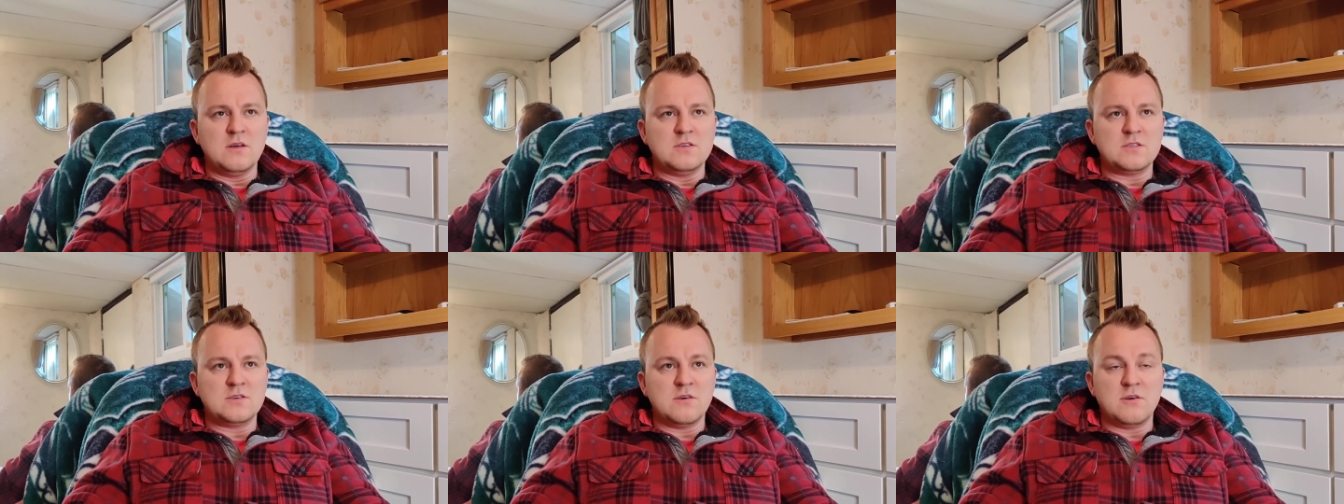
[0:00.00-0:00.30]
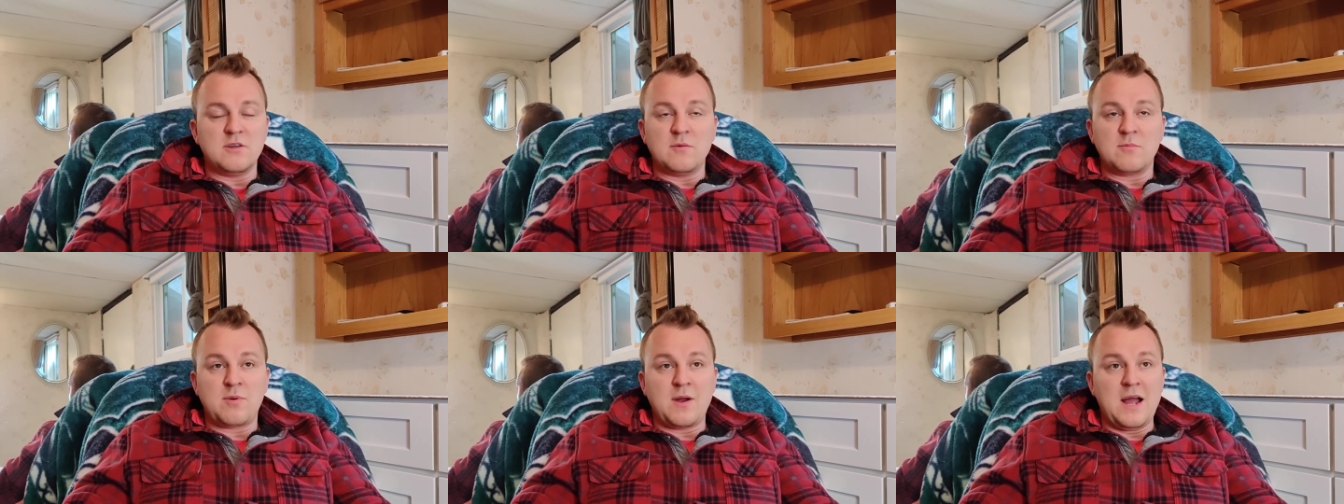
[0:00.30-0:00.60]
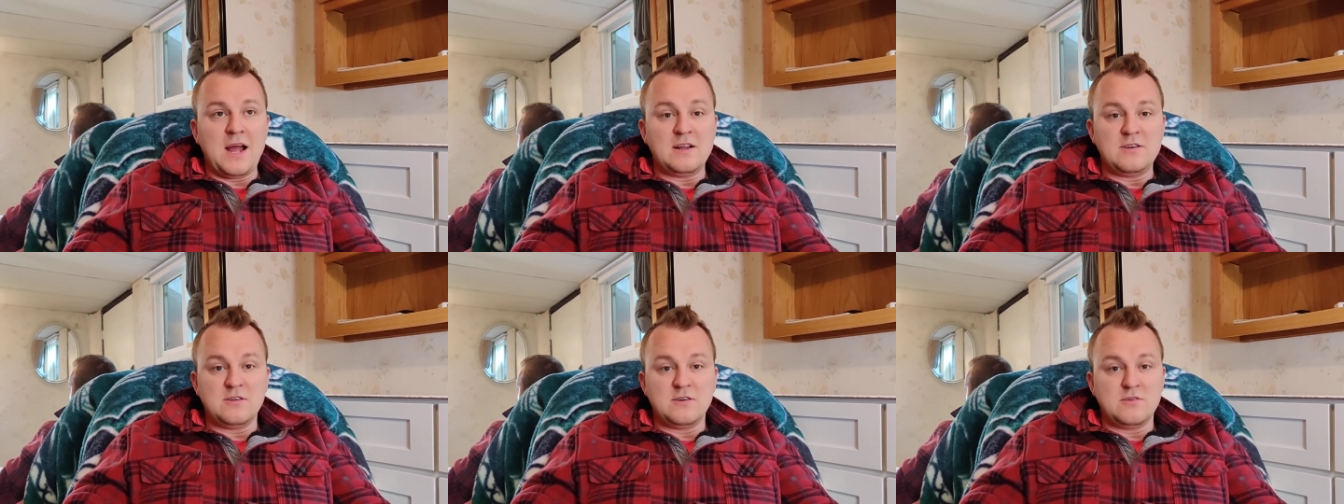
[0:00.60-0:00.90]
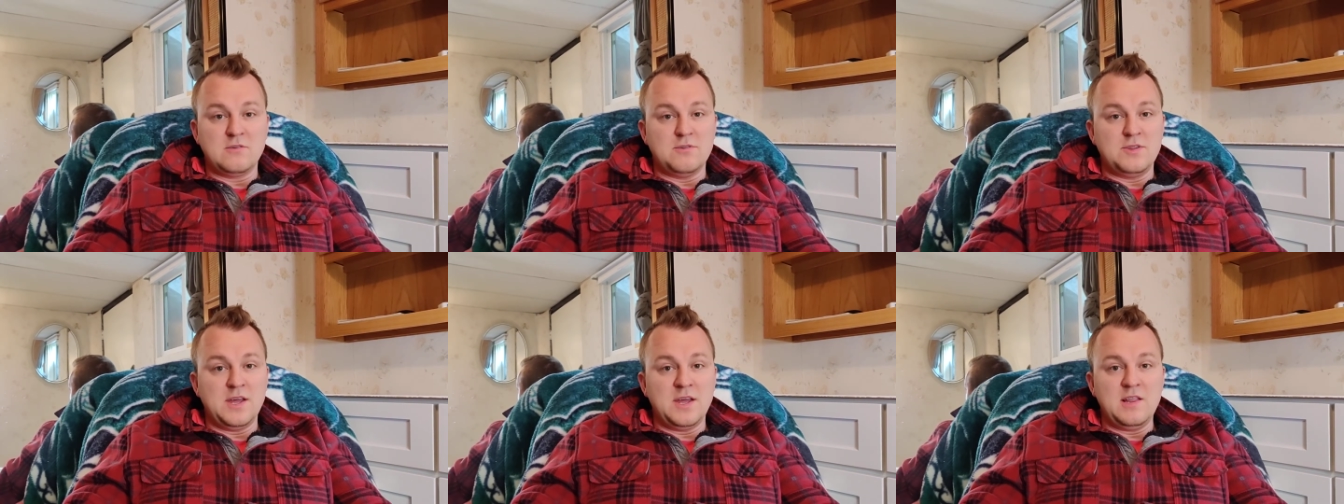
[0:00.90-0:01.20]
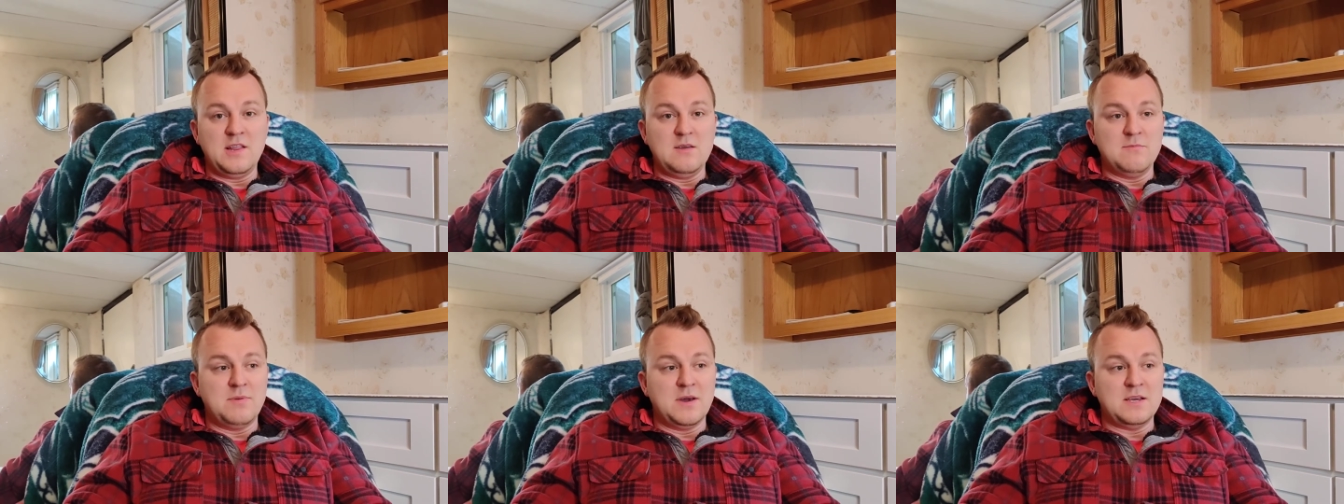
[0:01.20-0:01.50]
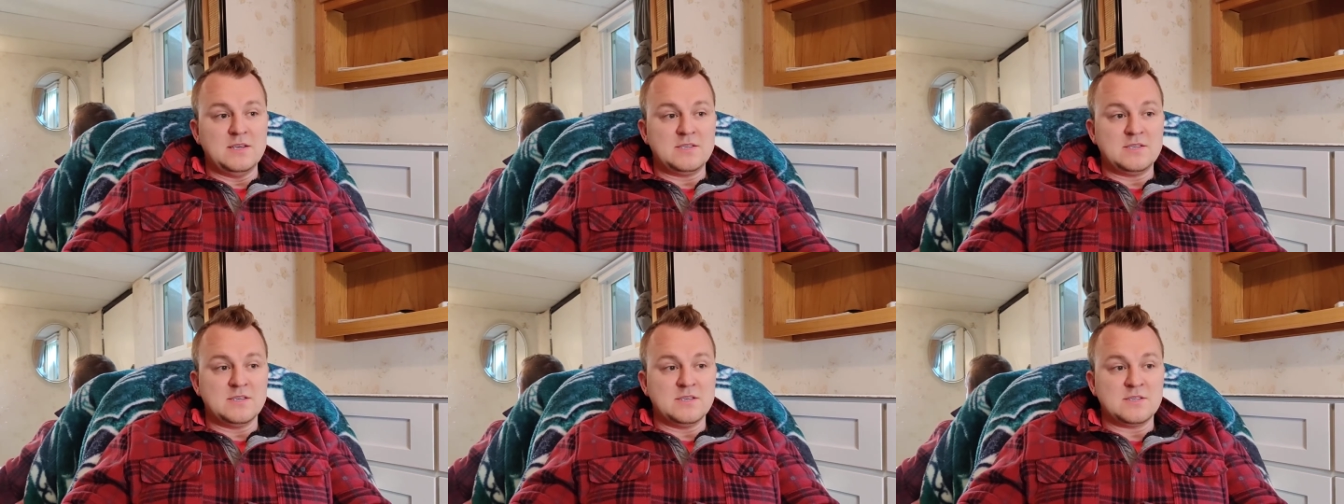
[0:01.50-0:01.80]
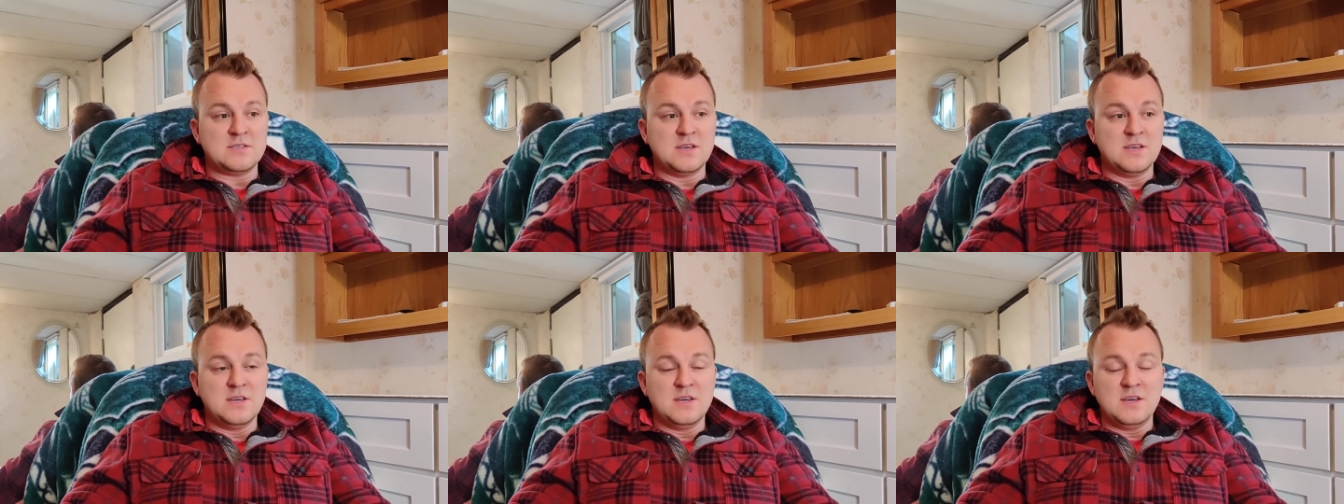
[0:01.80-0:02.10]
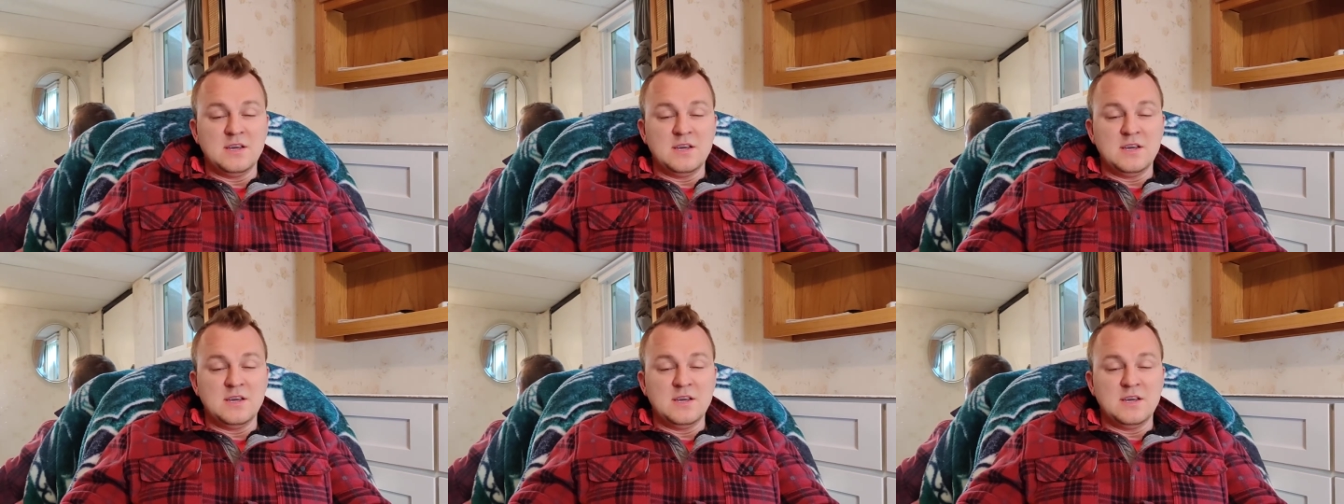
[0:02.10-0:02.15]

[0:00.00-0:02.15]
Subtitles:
So on a practical daily basis,